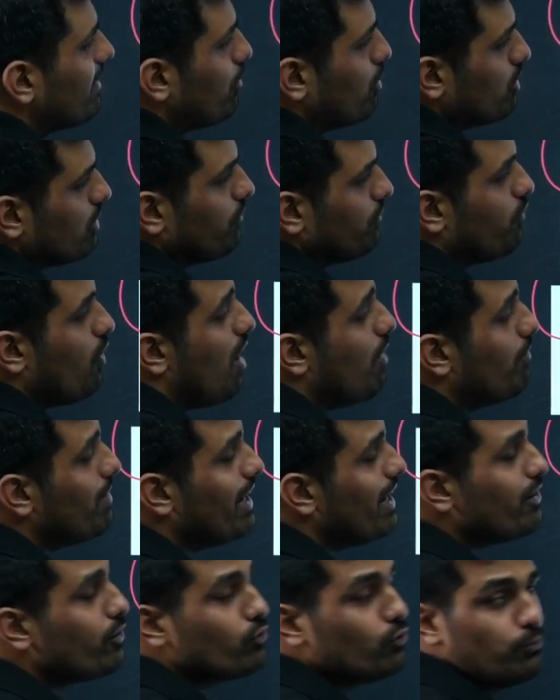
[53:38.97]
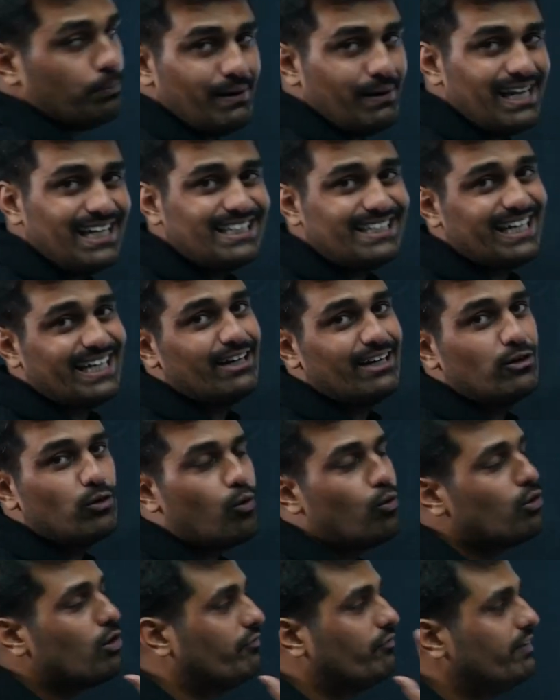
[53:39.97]
the formula. You please take a note
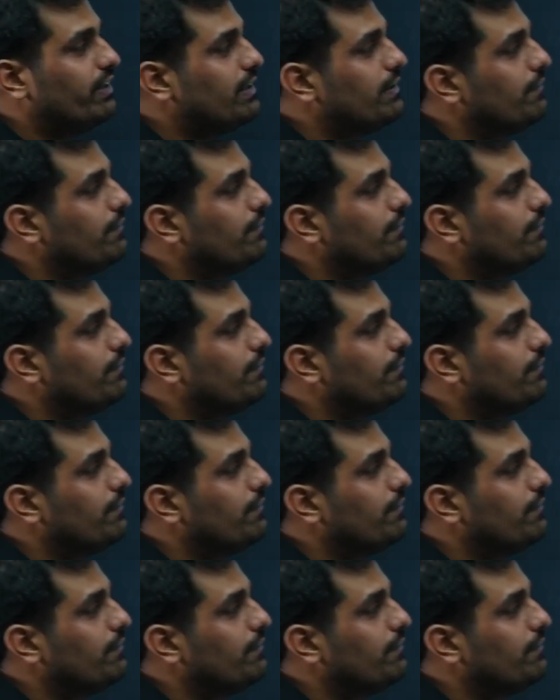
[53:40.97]
of it.